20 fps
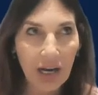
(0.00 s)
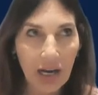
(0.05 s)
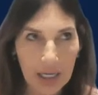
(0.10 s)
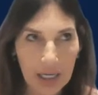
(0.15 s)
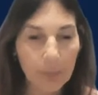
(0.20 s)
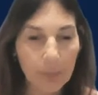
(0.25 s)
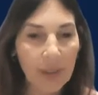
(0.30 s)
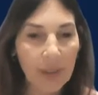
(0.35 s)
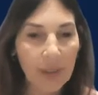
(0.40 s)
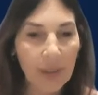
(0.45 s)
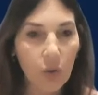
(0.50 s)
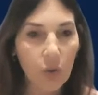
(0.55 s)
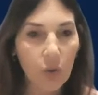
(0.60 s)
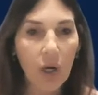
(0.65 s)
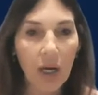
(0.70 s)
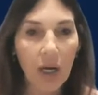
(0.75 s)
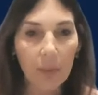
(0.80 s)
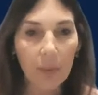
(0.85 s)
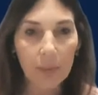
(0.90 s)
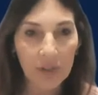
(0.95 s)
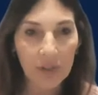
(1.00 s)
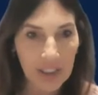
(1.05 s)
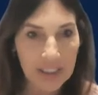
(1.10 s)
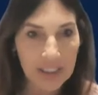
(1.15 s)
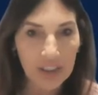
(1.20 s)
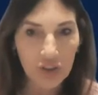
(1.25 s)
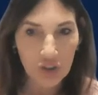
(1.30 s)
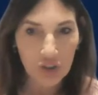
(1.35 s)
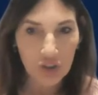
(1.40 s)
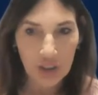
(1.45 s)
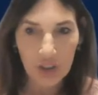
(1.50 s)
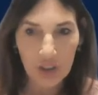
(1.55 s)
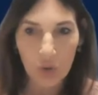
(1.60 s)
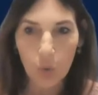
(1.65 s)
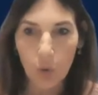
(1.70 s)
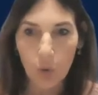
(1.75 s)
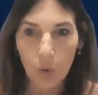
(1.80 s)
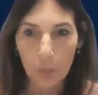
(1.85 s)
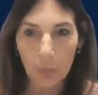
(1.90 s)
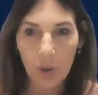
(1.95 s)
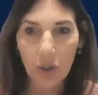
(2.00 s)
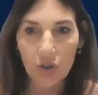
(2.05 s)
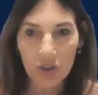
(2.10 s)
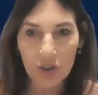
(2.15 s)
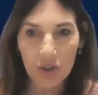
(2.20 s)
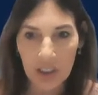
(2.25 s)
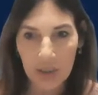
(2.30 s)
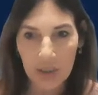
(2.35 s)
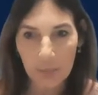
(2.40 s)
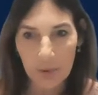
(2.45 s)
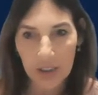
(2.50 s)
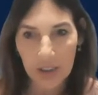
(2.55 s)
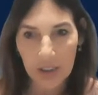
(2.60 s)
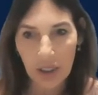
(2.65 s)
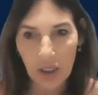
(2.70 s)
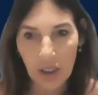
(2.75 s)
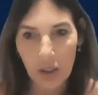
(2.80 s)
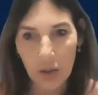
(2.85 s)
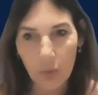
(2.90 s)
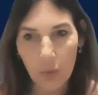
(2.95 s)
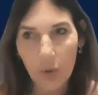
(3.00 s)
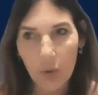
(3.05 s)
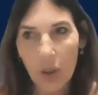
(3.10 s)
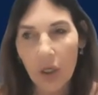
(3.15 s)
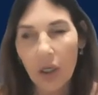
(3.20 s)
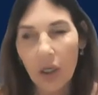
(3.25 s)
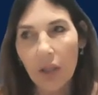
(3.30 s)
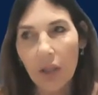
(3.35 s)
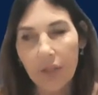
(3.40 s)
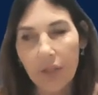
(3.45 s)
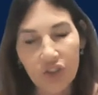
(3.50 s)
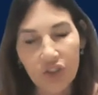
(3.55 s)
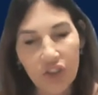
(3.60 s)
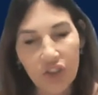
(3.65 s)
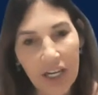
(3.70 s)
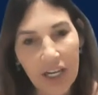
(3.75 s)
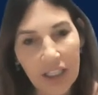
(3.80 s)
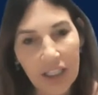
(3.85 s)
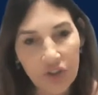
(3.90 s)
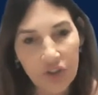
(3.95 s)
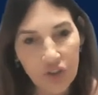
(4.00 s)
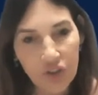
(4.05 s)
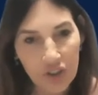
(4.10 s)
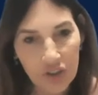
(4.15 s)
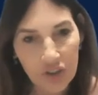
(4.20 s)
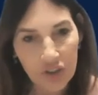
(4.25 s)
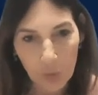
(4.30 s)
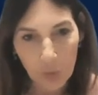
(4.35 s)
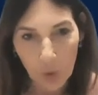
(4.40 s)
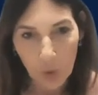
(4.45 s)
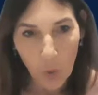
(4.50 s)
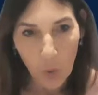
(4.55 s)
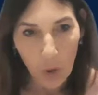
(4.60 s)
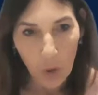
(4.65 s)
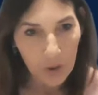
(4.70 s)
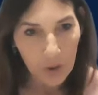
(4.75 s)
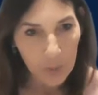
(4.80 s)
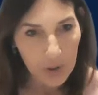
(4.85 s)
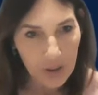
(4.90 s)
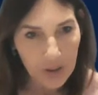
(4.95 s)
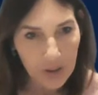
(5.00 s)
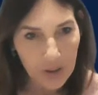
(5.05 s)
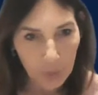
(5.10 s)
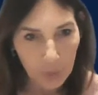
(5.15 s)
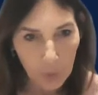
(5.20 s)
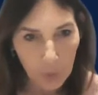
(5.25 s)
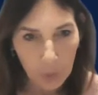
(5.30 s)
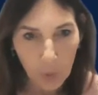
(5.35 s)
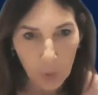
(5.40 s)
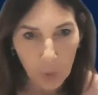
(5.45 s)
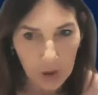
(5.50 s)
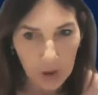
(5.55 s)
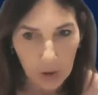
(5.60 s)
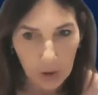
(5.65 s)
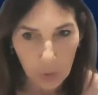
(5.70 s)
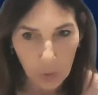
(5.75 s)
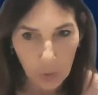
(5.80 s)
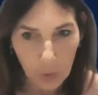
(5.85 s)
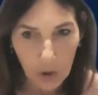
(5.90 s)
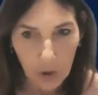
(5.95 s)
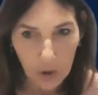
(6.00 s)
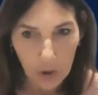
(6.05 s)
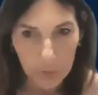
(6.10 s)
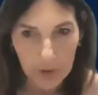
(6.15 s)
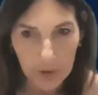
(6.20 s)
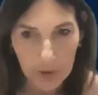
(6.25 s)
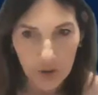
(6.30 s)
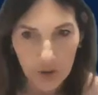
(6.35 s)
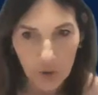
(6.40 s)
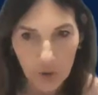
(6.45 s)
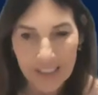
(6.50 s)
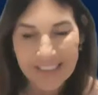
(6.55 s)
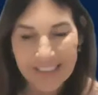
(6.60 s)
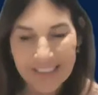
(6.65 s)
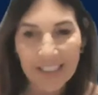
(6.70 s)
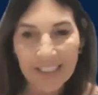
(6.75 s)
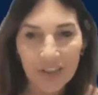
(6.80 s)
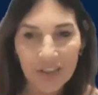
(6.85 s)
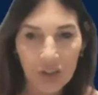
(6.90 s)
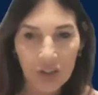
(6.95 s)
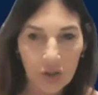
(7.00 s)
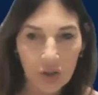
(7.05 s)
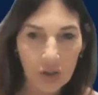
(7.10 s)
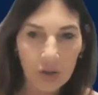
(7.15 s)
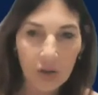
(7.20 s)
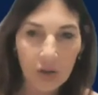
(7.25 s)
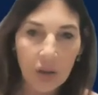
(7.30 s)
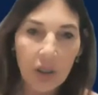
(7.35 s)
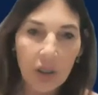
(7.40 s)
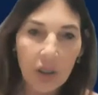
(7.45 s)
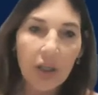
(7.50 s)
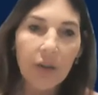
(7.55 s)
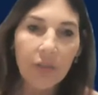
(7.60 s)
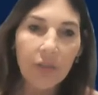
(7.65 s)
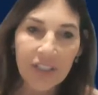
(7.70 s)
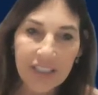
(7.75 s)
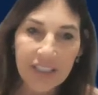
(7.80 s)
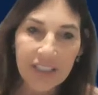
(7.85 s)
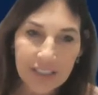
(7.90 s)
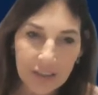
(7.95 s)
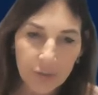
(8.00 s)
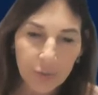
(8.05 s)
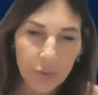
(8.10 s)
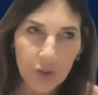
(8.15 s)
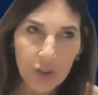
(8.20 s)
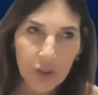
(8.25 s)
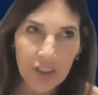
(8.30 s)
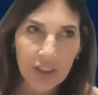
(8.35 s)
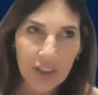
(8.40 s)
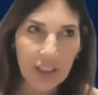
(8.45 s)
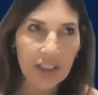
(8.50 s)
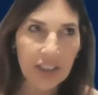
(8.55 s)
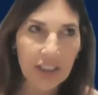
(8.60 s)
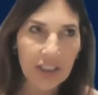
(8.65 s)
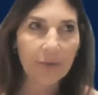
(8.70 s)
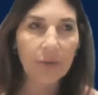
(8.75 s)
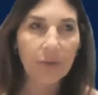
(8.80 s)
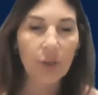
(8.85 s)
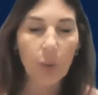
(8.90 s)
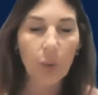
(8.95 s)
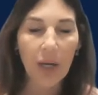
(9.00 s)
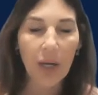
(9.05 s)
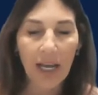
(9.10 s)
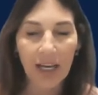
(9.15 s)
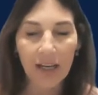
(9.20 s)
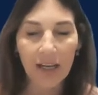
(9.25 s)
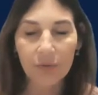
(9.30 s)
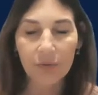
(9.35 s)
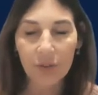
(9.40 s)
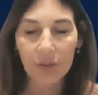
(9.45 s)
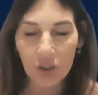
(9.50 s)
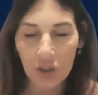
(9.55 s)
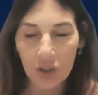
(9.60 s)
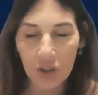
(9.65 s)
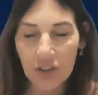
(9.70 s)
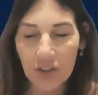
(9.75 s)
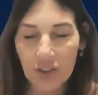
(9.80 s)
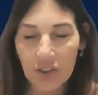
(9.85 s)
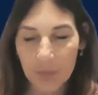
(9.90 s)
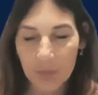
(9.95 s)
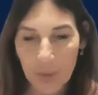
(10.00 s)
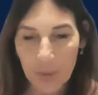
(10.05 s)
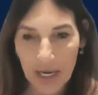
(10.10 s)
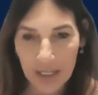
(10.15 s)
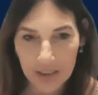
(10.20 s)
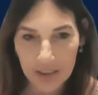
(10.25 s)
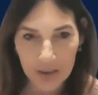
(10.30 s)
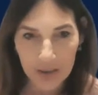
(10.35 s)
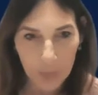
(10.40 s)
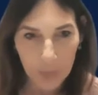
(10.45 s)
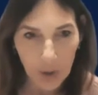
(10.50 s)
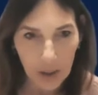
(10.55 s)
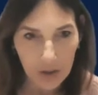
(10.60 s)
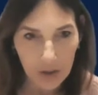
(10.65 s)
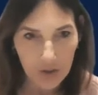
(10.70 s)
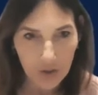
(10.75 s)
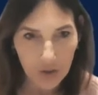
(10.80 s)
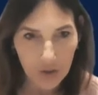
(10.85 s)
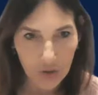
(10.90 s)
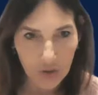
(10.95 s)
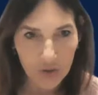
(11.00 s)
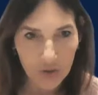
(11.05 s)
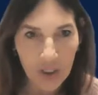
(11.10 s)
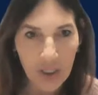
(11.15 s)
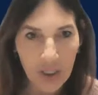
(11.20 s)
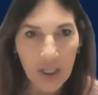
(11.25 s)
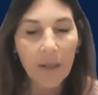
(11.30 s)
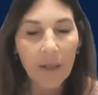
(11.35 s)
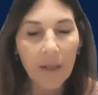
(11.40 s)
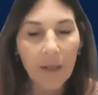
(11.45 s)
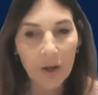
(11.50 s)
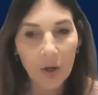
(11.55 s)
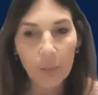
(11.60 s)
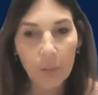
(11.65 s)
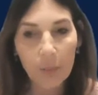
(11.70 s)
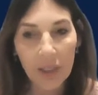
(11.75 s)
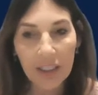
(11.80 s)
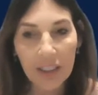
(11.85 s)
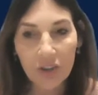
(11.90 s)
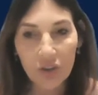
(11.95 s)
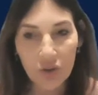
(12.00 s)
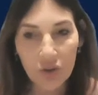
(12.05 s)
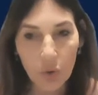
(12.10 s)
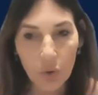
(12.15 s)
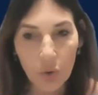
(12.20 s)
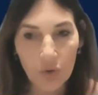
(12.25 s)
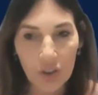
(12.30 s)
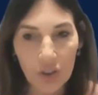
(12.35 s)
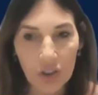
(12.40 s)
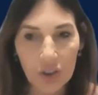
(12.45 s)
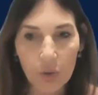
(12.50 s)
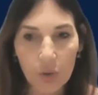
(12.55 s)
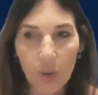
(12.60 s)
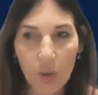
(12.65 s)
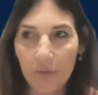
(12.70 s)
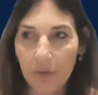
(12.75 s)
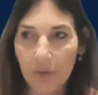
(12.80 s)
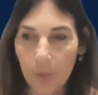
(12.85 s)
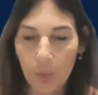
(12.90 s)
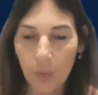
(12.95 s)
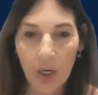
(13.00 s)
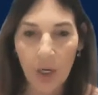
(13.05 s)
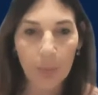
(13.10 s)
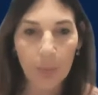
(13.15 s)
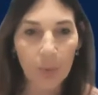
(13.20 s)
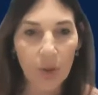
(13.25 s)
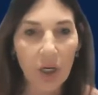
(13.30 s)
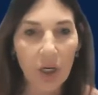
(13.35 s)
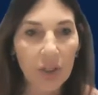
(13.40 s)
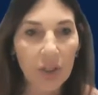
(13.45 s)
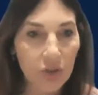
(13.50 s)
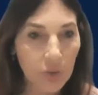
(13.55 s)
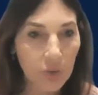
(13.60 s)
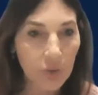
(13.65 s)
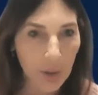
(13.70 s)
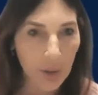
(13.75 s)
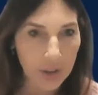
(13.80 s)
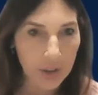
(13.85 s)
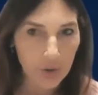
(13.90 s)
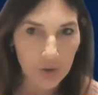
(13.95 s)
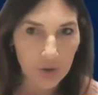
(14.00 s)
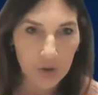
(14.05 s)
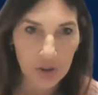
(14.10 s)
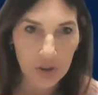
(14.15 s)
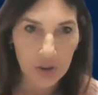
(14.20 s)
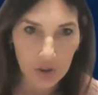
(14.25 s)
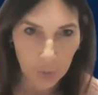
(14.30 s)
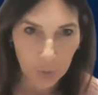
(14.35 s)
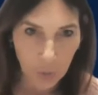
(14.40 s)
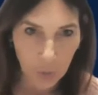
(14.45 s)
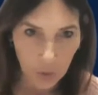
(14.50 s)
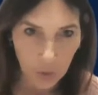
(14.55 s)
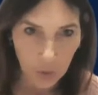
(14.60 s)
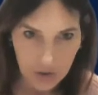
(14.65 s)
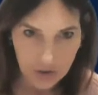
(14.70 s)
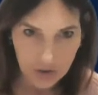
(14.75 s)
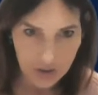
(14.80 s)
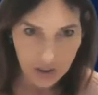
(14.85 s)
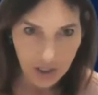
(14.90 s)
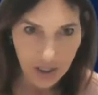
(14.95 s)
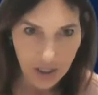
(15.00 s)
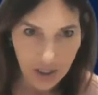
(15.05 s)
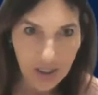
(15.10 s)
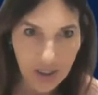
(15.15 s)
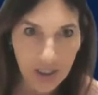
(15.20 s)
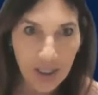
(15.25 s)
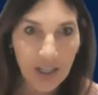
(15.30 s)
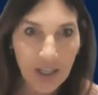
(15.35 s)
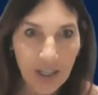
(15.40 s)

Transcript: IPO combination or post IPO, the challenges and requirements and reporting requirements are identical. The difference is if you have good SPAC sponsors, they'll make sure that you have the proper underwriters to support the stock.